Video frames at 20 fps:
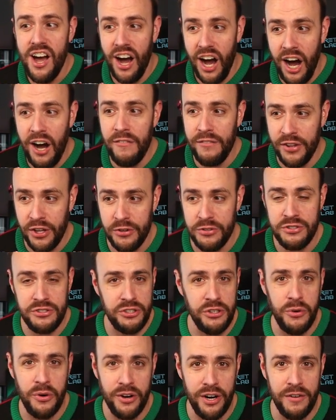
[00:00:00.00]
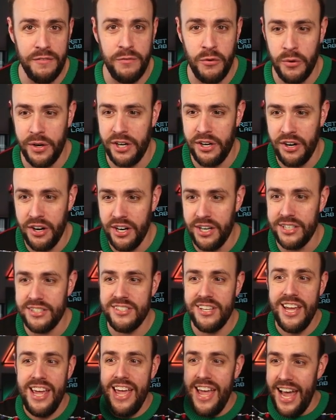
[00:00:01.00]
of those 240 hertz
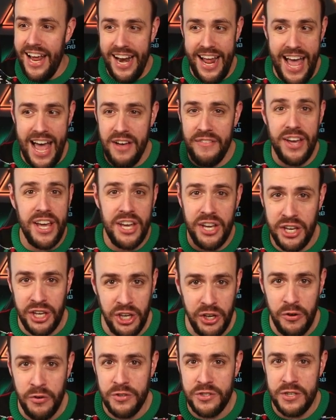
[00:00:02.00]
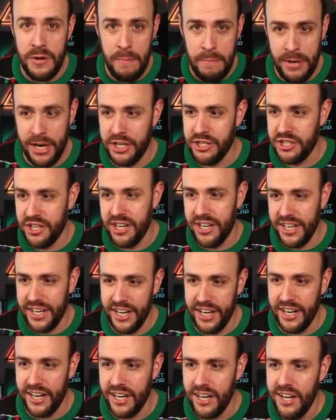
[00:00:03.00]
and have a huge picture
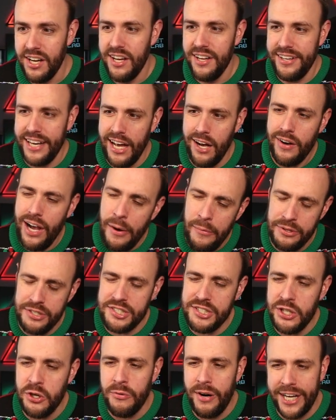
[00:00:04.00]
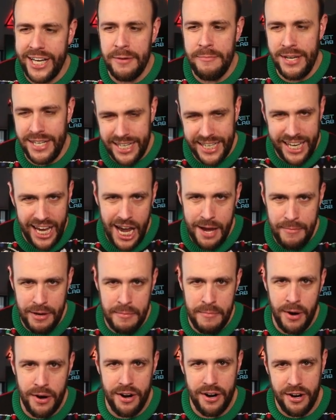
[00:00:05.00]
here. Now, I would still recommend a gaming
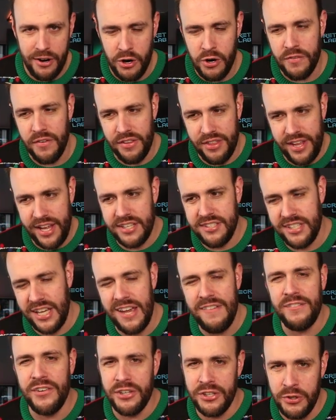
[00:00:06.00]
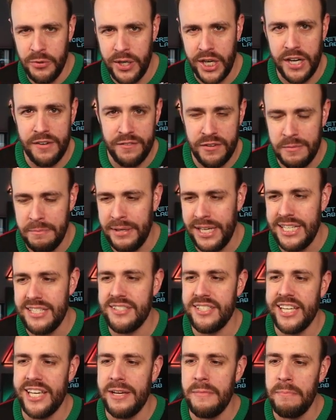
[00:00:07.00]
monitor over this if you're doing it for
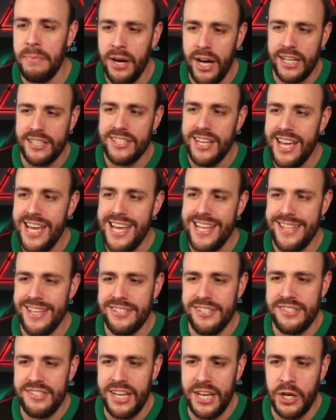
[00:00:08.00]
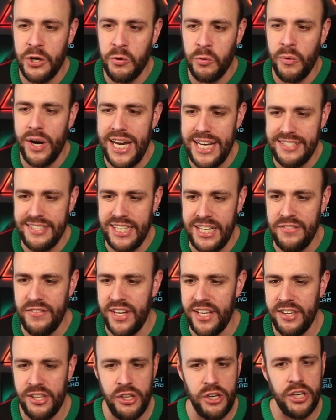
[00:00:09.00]
PC, but this is a great
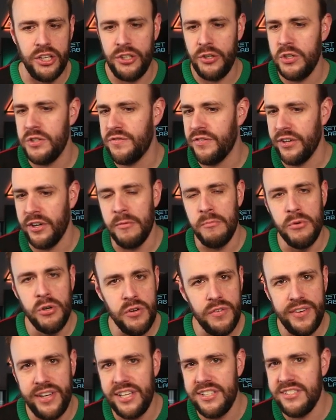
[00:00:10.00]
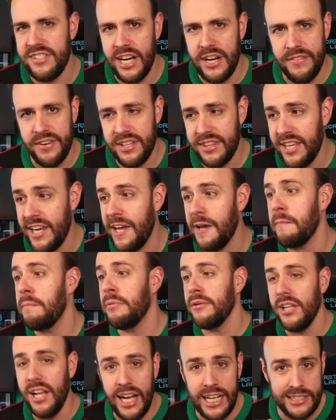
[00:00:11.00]
TV that you can use for your movies and everything,
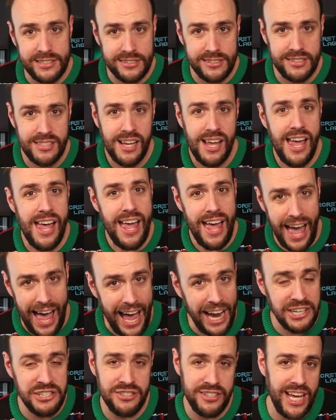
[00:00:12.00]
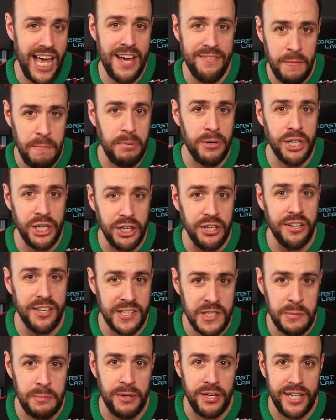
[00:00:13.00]
plus actually have a pretty good
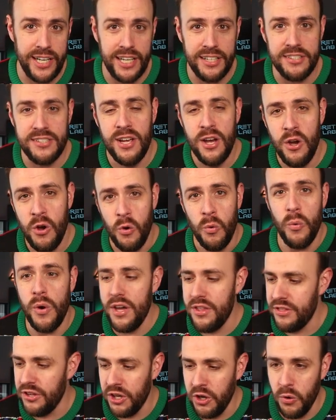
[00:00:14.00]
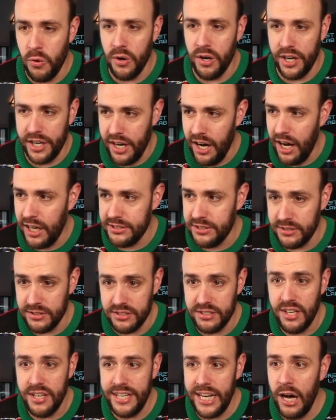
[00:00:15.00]
experience with your
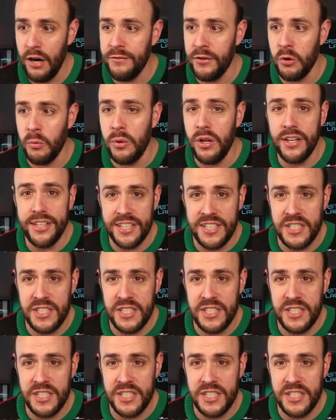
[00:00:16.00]
consoles. Now, if you're willing to